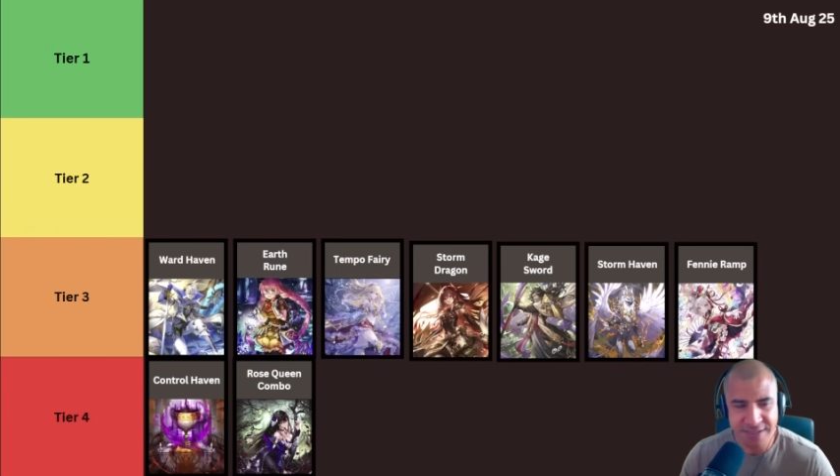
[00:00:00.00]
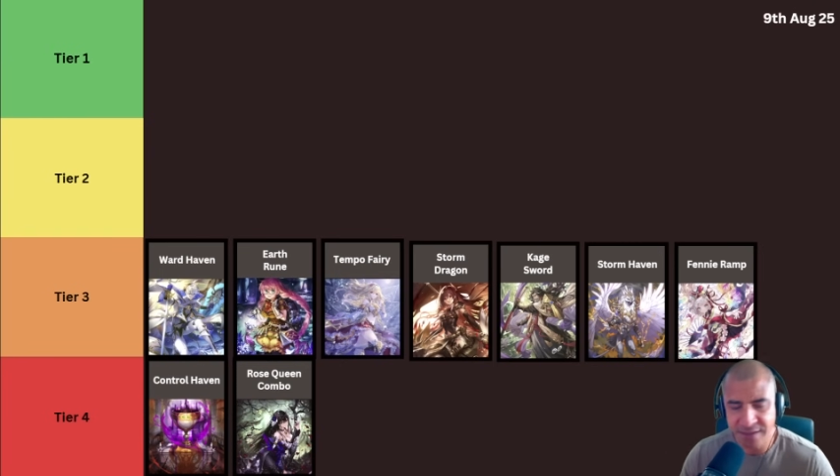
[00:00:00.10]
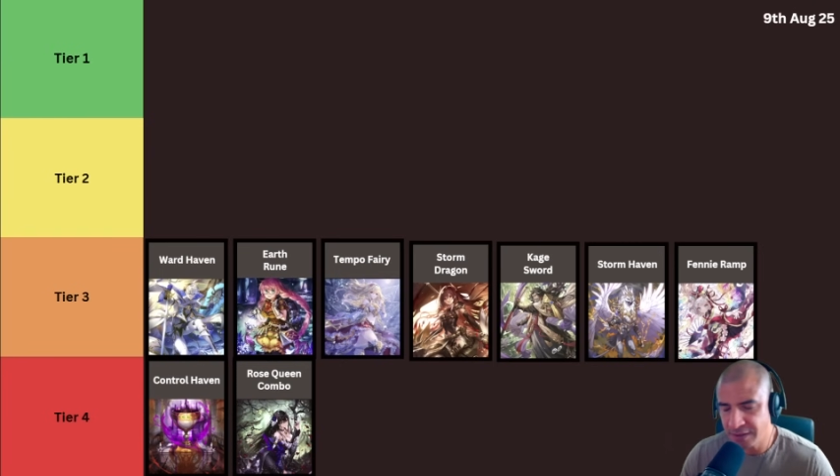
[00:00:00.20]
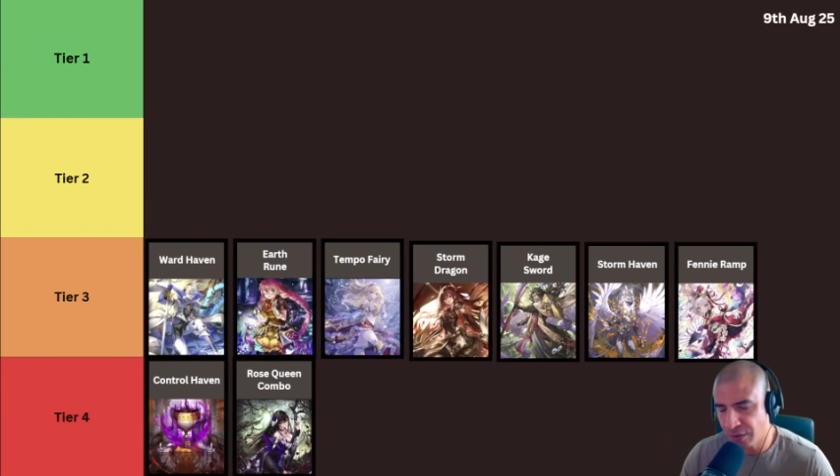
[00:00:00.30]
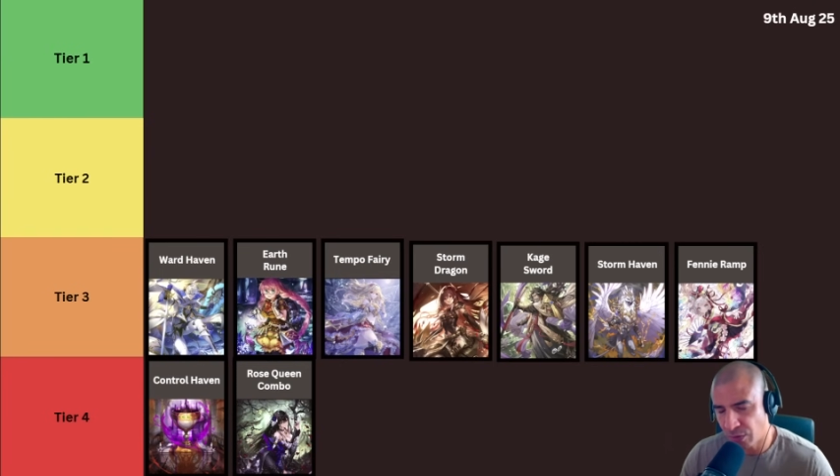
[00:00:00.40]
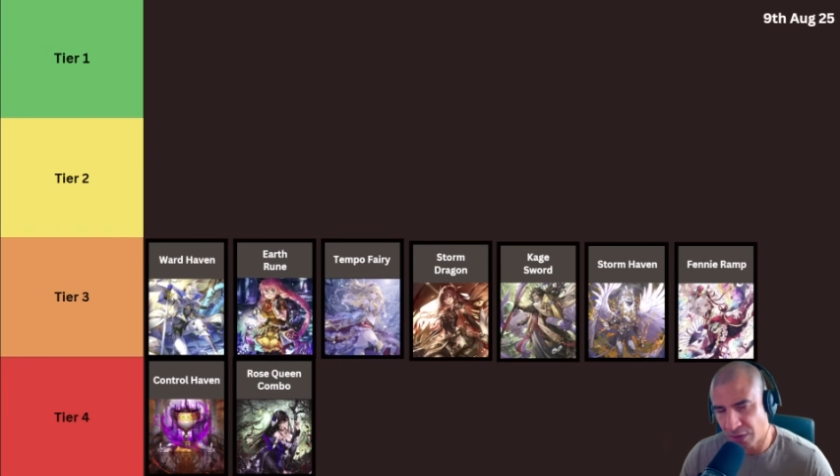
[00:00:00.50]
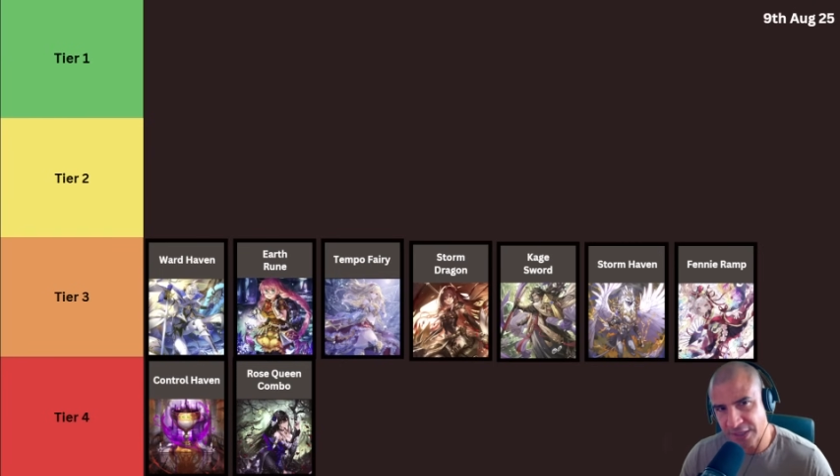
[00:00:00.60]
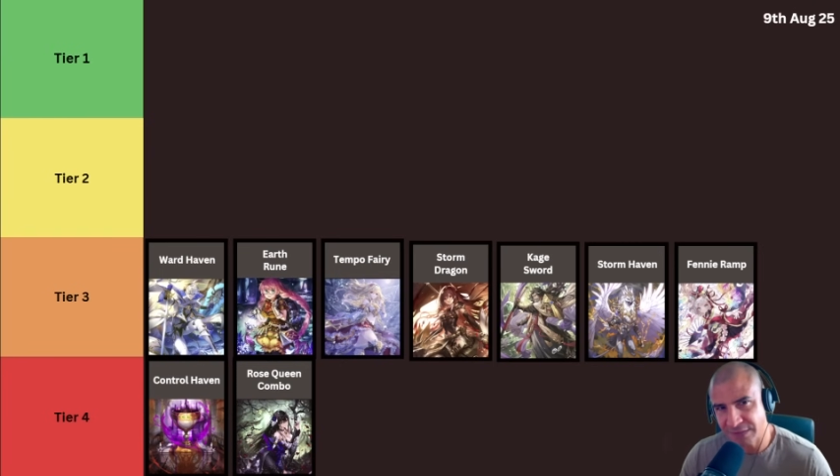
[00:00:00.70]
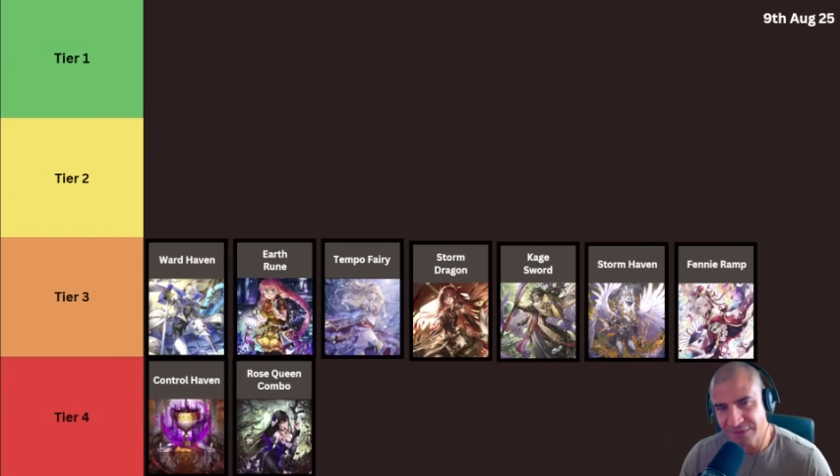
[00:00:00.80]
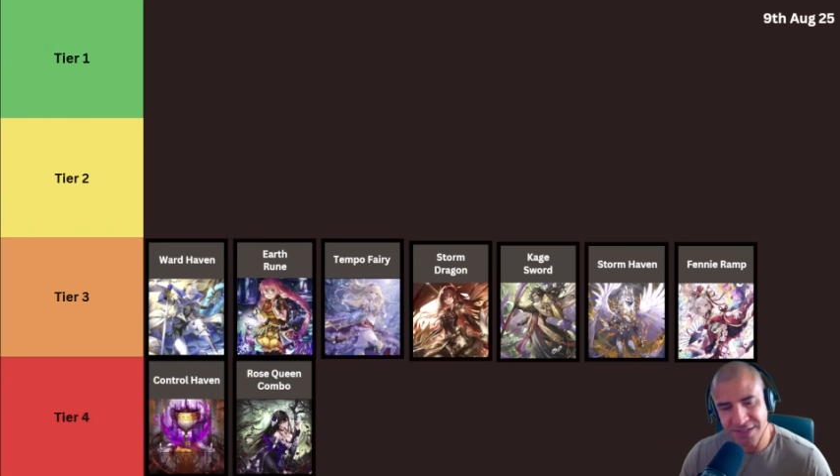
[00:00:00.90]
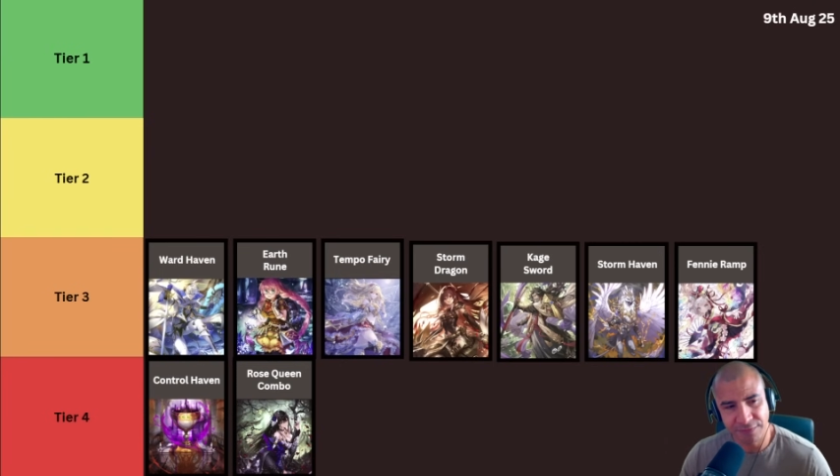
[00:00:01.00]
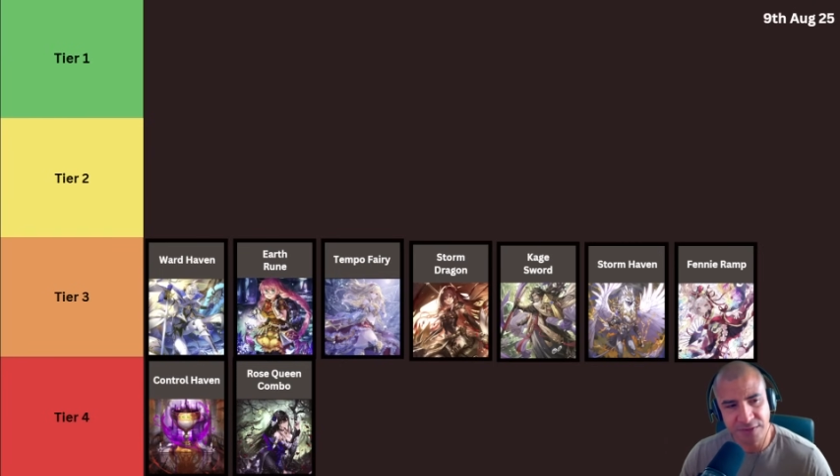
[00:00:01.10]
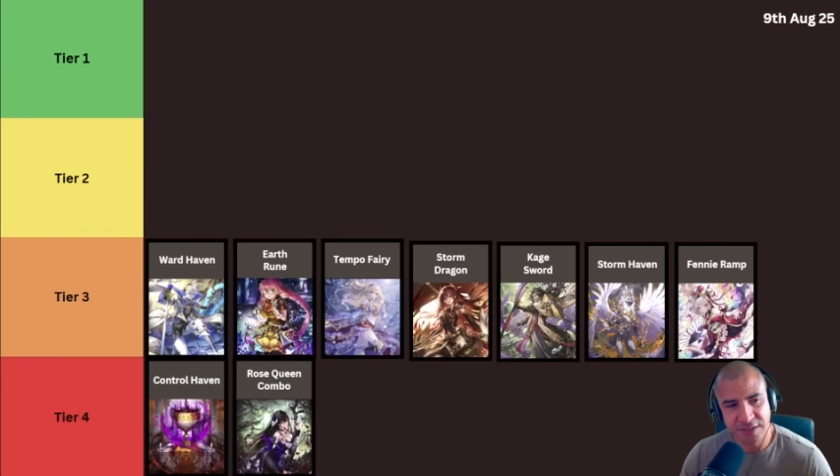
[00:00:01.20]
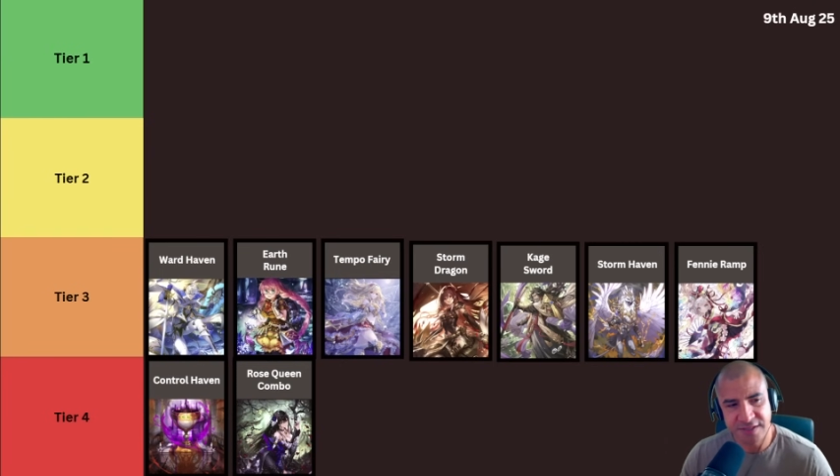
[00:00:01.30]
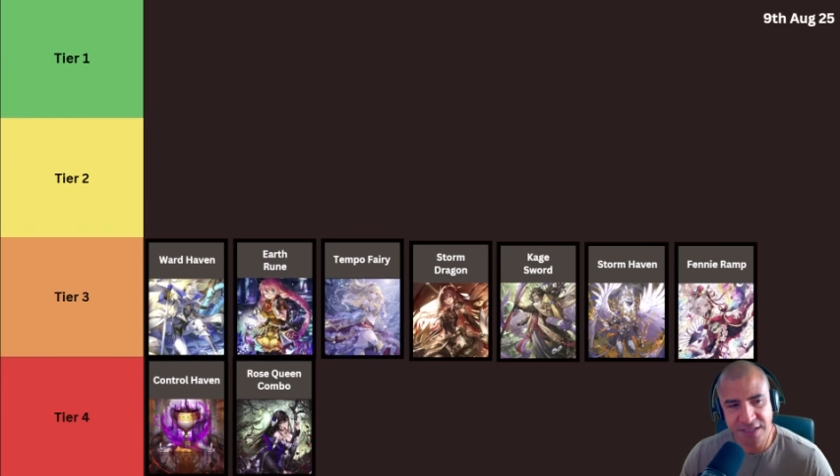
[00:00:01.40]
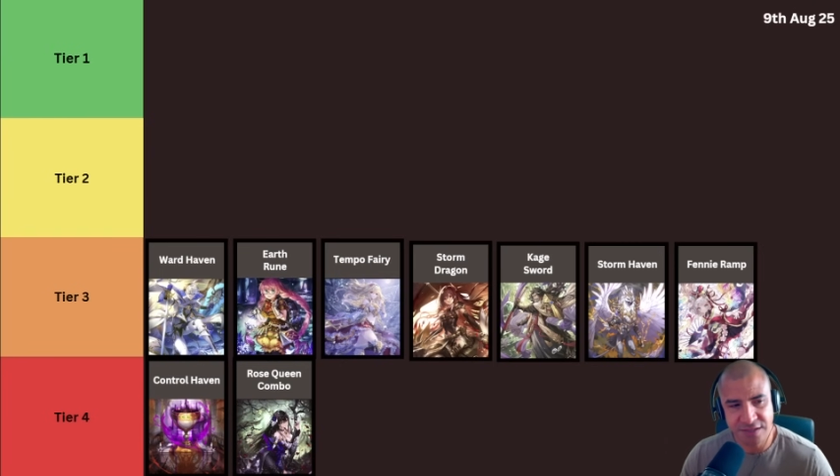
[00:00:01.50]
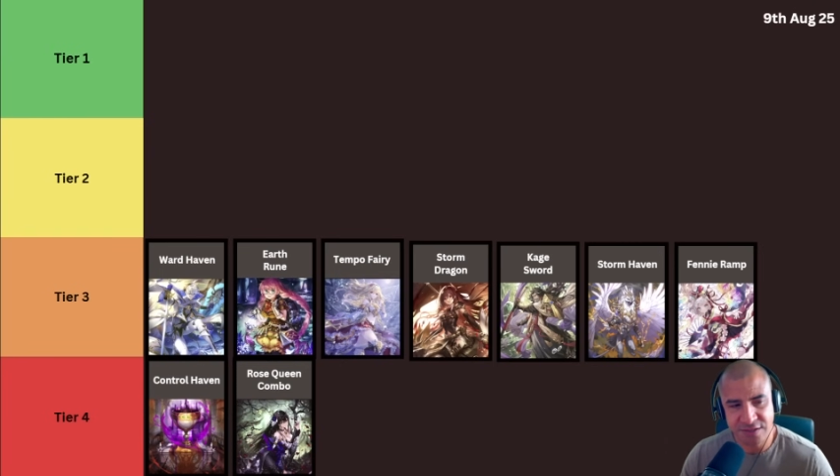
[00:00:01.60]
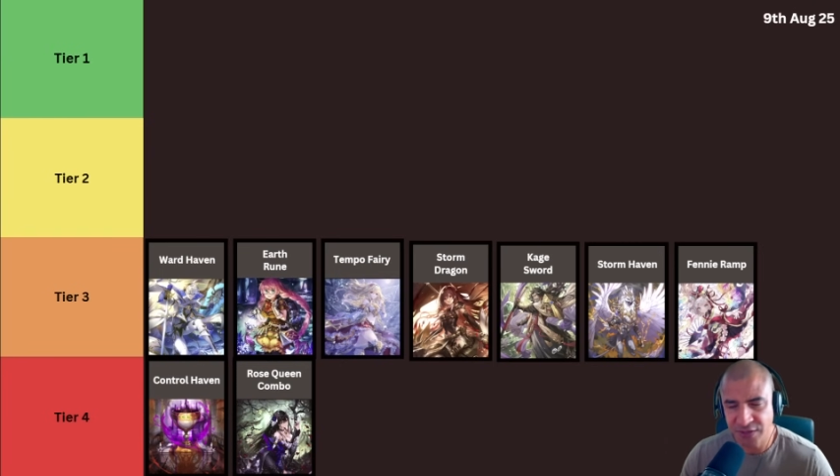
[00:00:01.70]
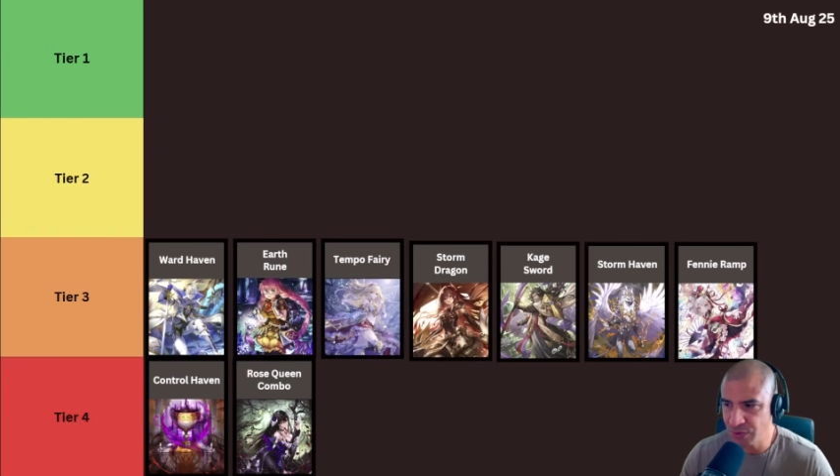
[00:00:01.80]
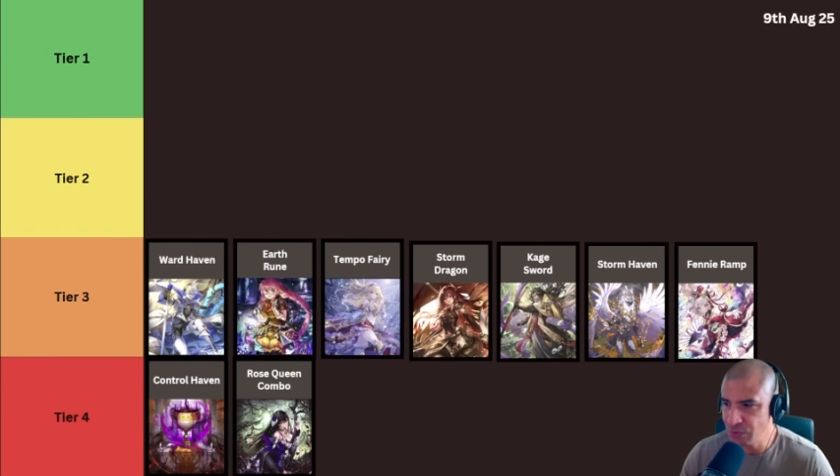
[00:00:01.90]
no, Wardhaven's definitely tier
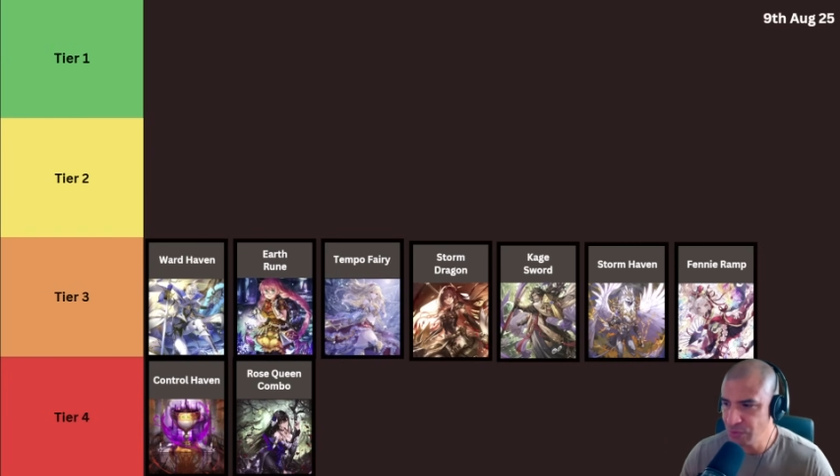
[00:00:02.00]
2,